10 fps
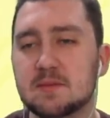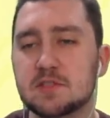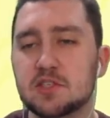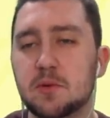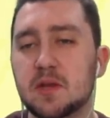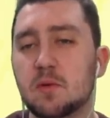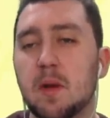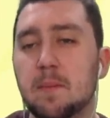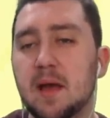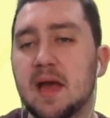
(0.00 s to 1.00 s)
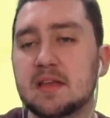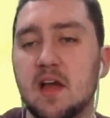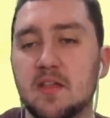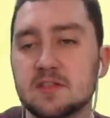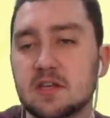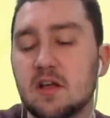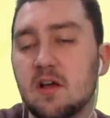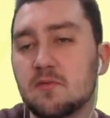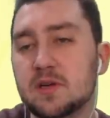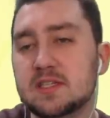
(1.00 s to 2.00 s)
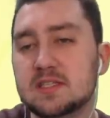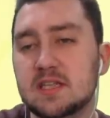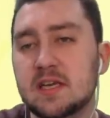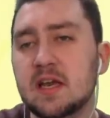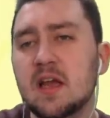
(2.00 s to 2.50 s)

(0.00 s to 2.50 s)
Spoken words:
is doing quite bad. Others I can't really see.